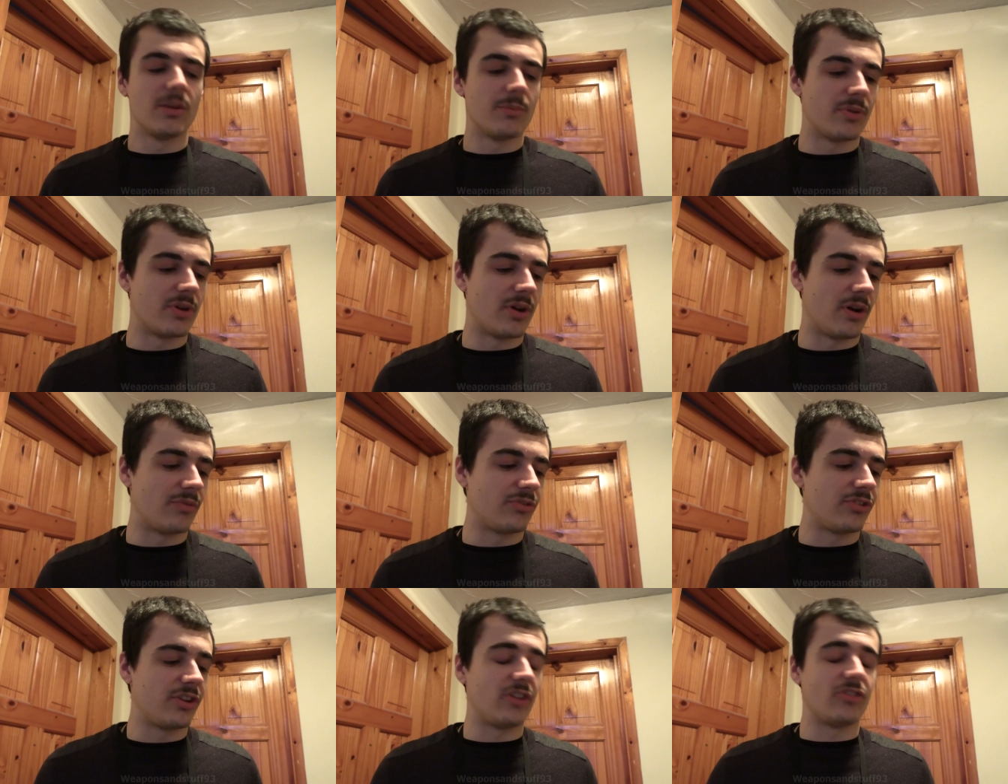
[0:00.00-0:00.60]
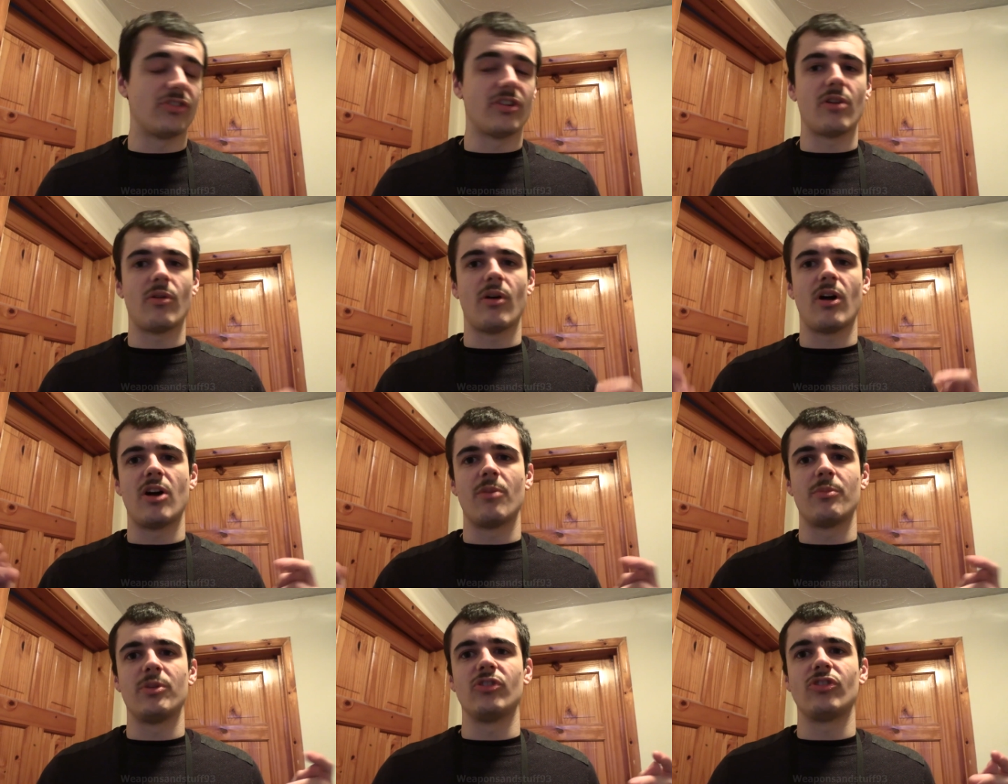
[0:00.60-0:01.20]
But obviously there's no
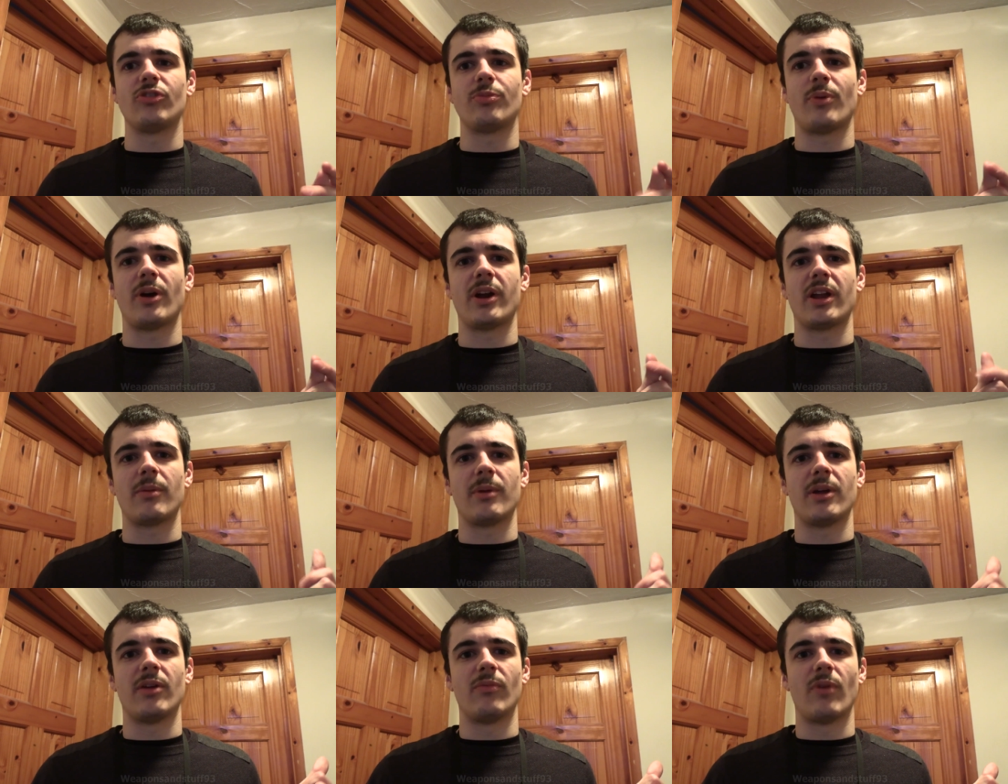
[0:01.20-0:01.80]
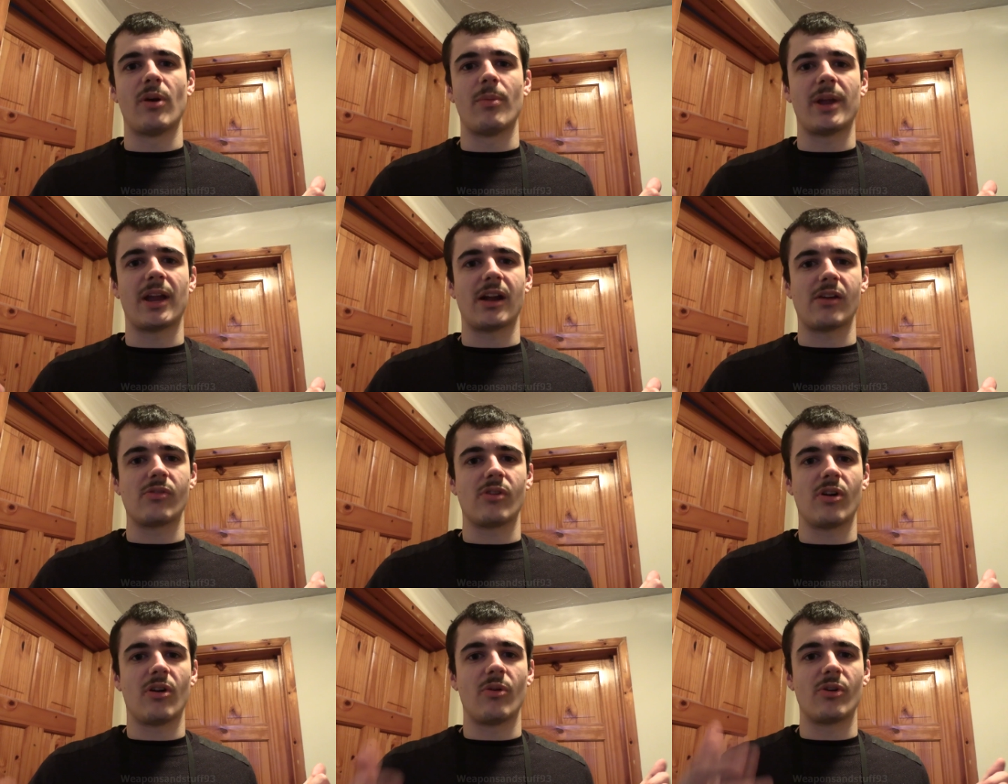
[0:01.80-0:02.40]
harm in spraying a bit of rubbing
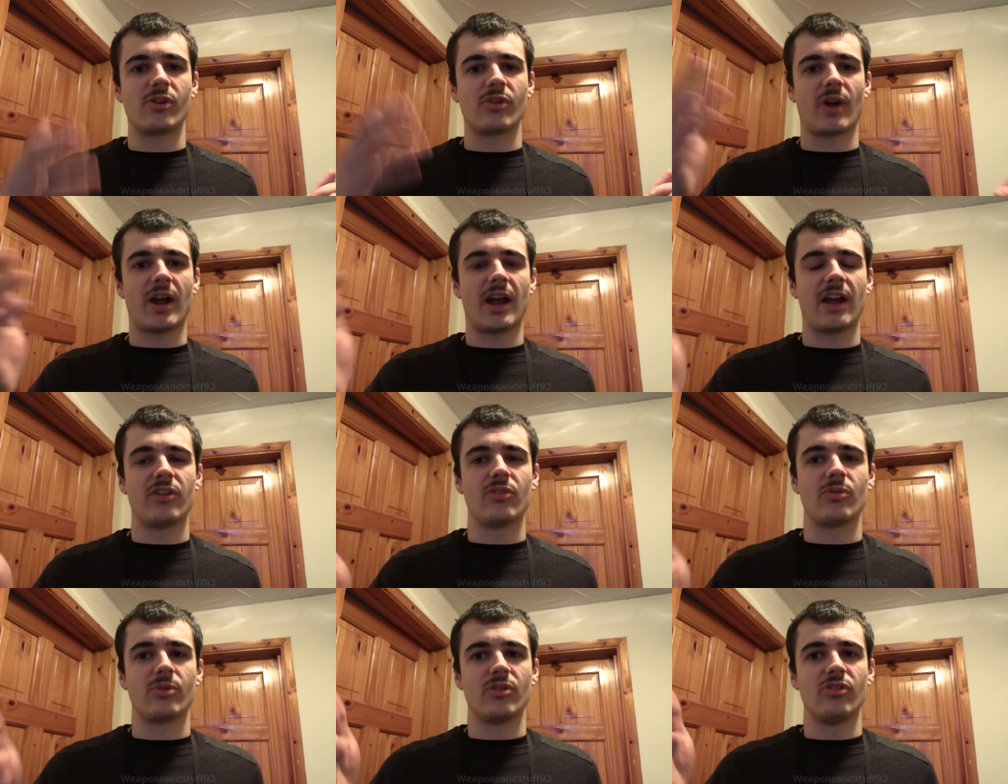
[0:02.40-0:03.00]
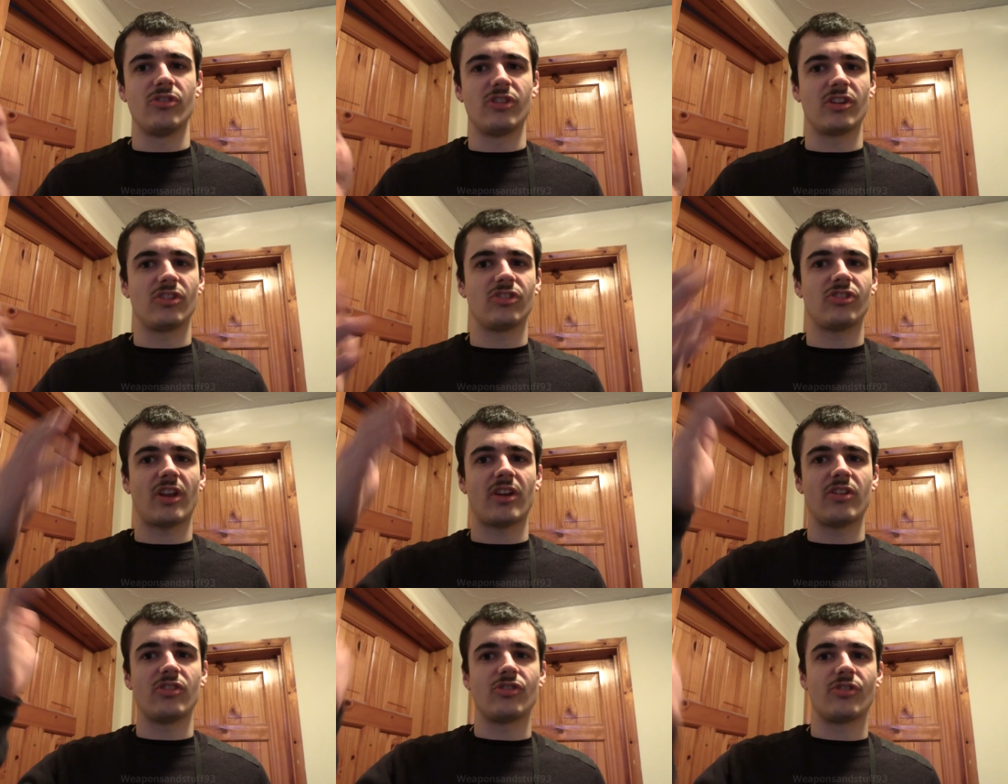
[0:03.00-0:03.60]
alcohol on your hand or using a
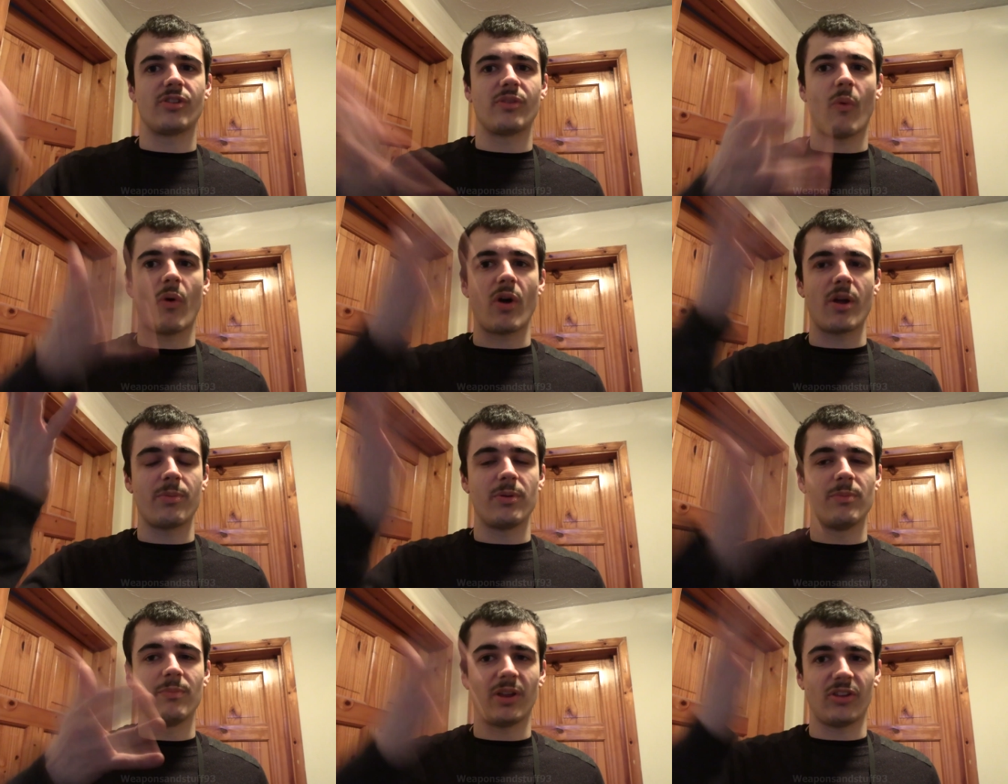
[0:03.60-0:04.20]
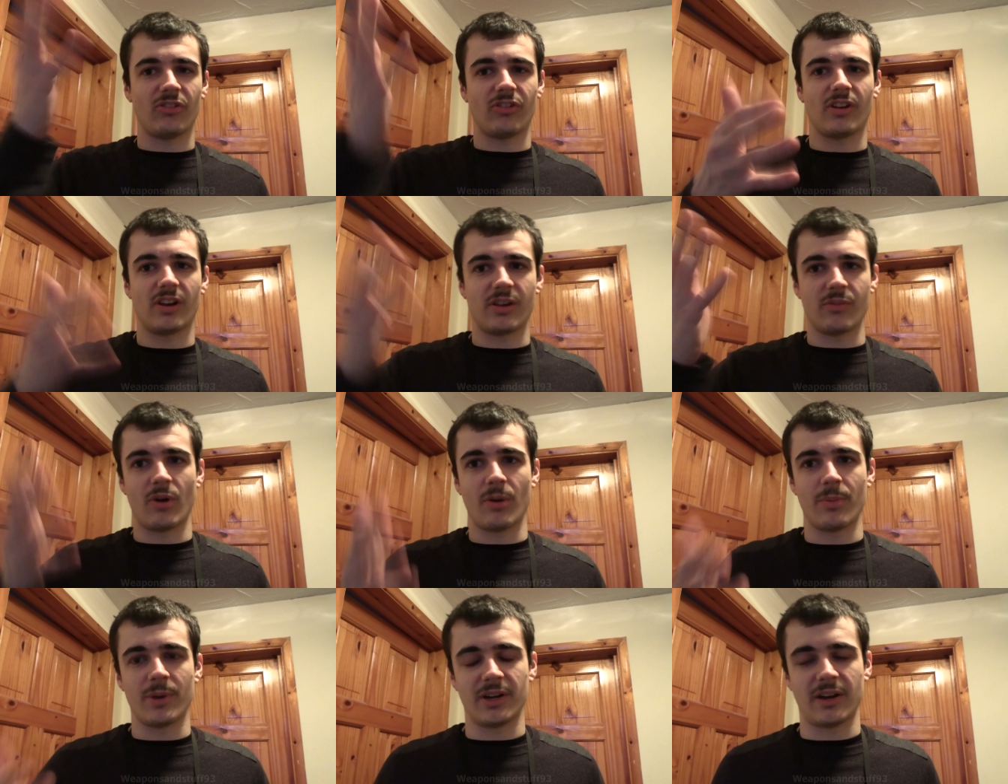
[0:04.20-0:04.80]
sanitary wipe and basically
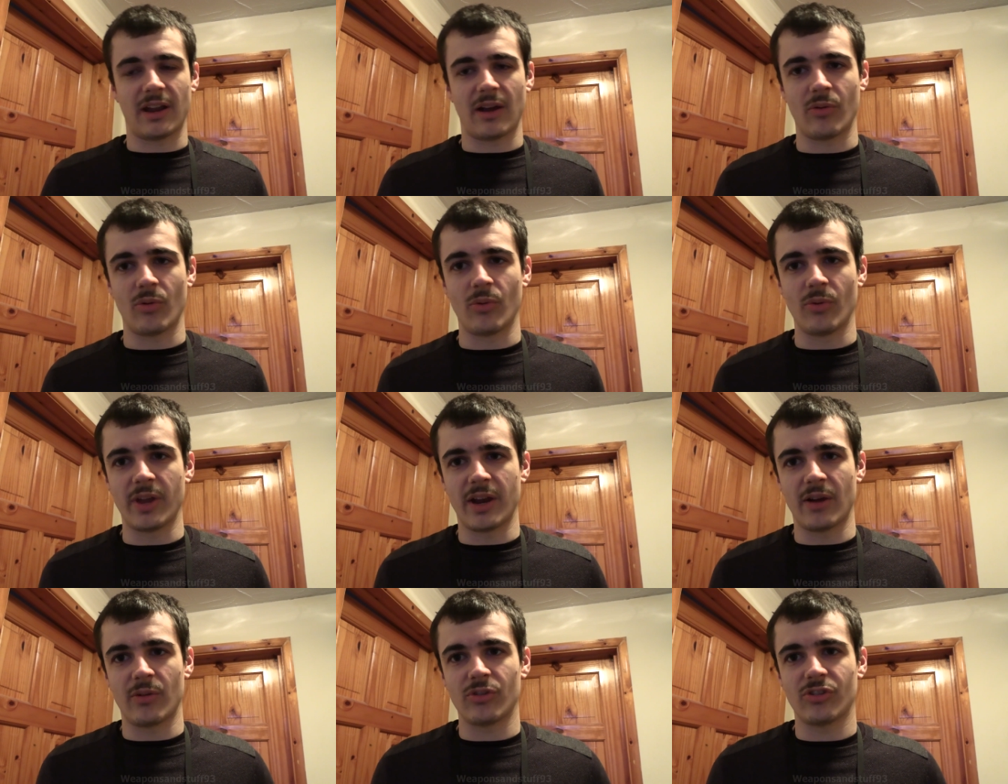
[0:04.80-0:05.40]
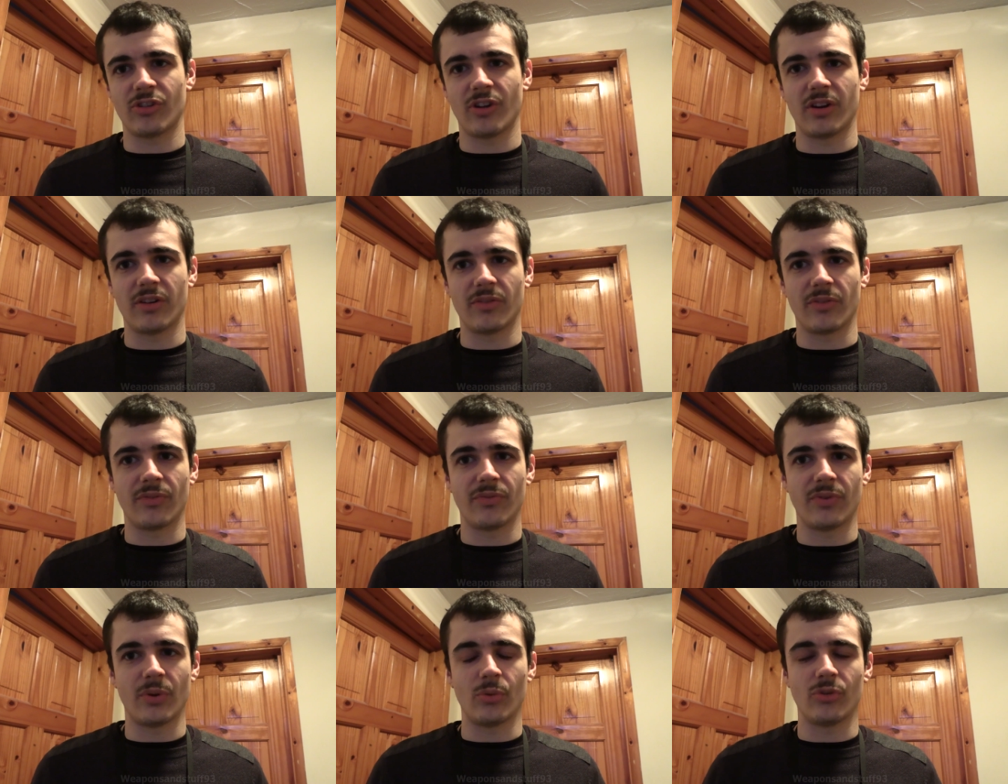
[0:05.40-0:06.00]
rubbing down all the outside of
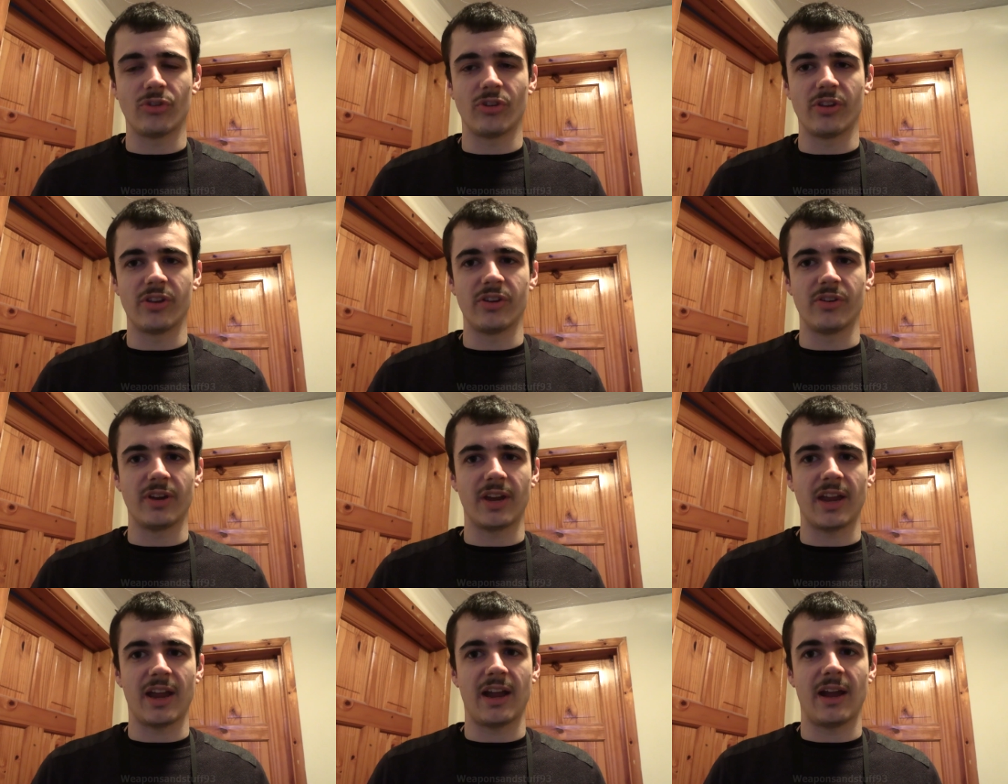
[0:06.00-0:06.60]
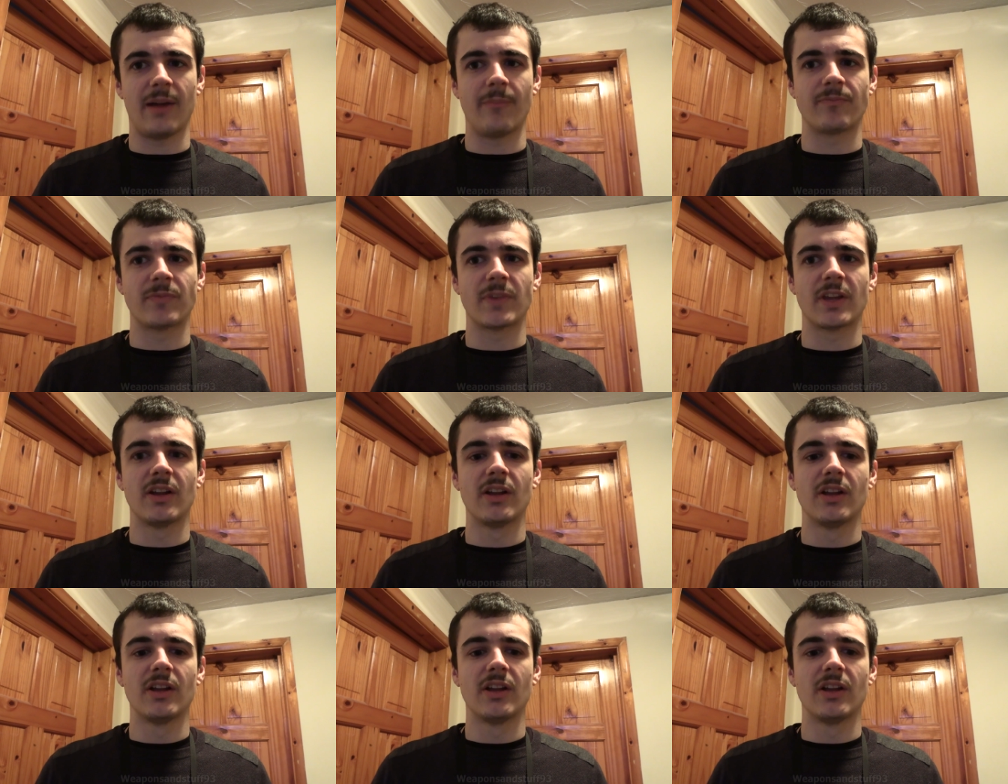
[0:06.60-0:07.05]
the filter that you can get at.